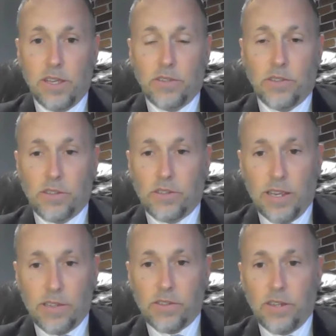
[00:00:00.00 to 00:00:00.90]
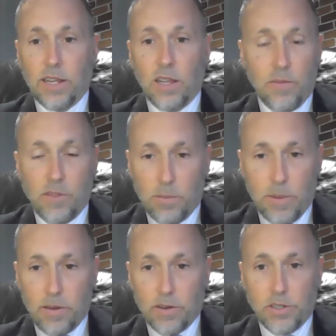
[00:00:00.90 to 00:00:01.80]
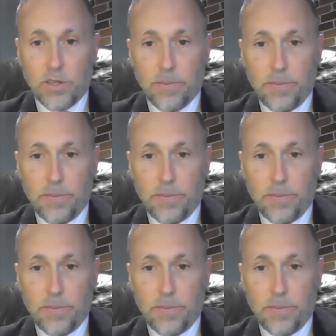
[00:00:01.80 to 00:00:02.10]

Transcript: success and love in their marriage.